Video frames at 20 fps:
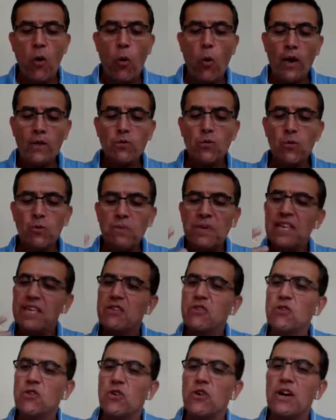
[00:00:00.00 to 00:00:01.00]
what will be
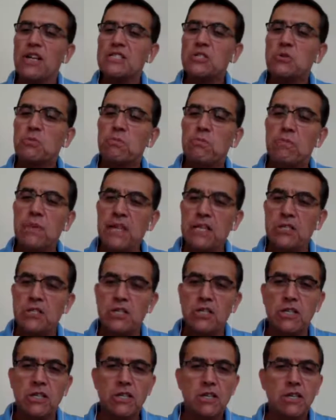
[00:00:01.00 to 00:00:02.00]
your
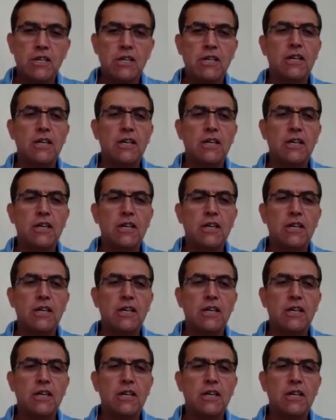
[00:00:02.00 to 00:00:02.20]
speech